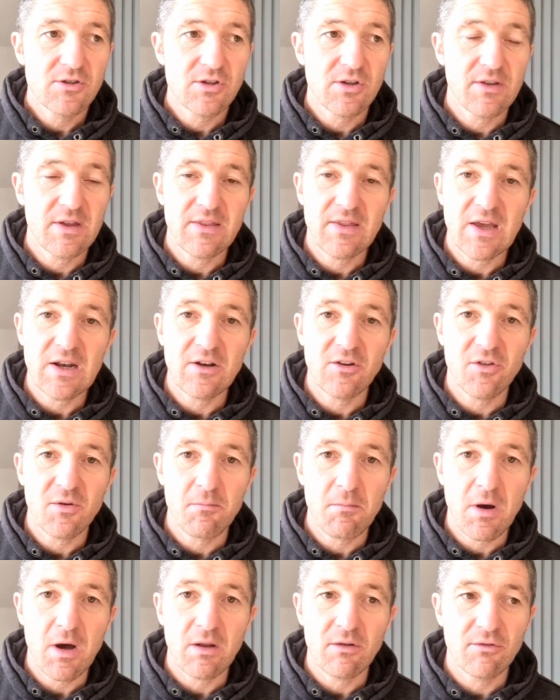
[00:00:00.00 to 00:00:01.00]
so that at the end of the
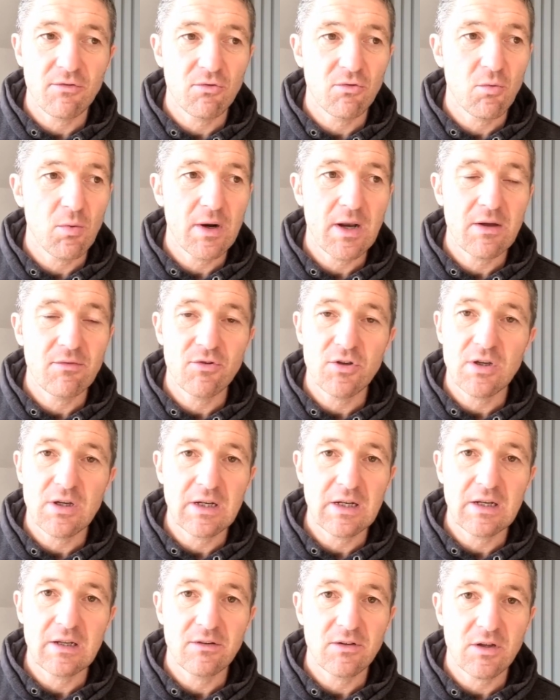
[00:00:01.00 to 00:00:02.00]
month or whenever you
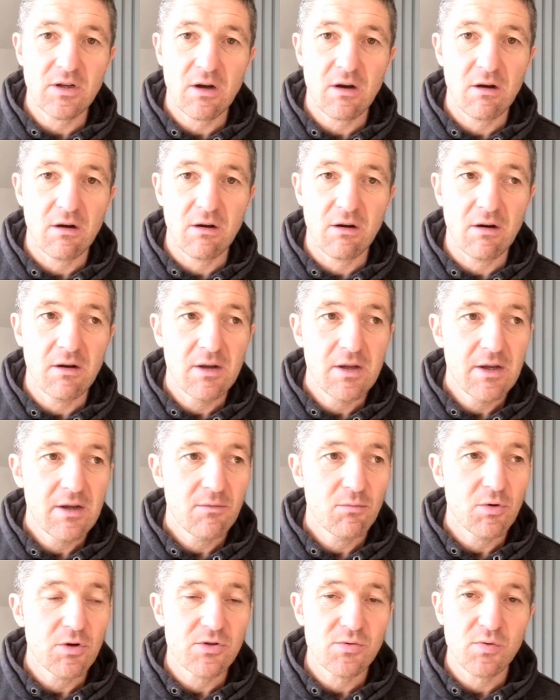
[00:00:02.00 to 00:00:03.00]
clean the car,
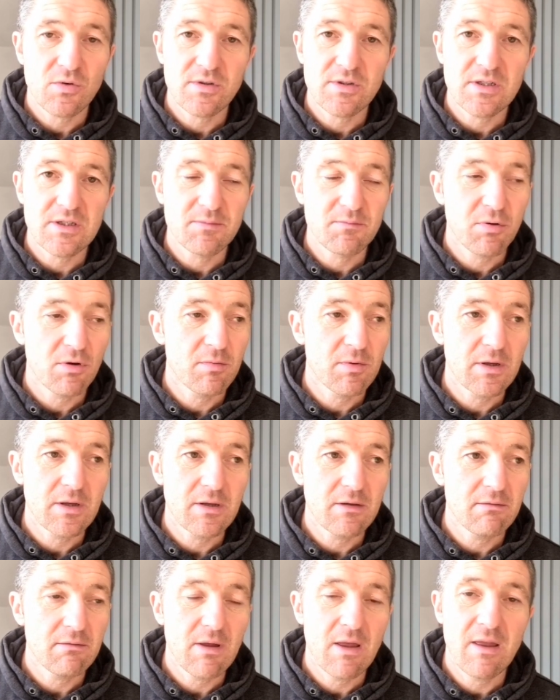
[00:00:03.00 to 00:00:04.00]
which for us is
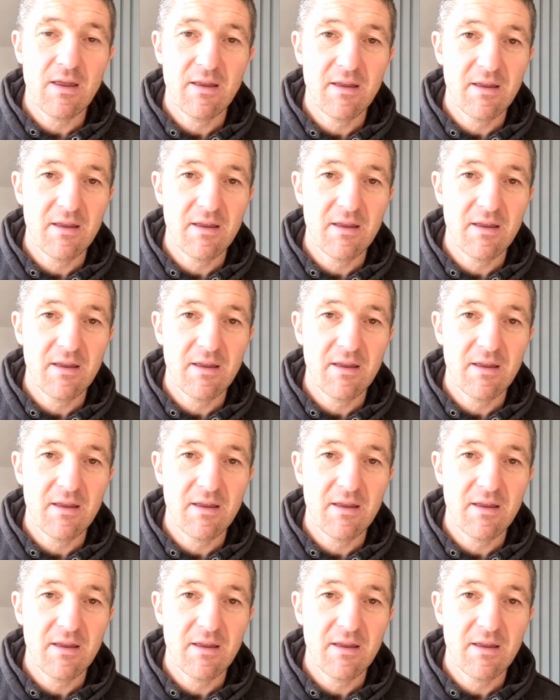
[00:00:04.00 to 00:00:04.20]
probably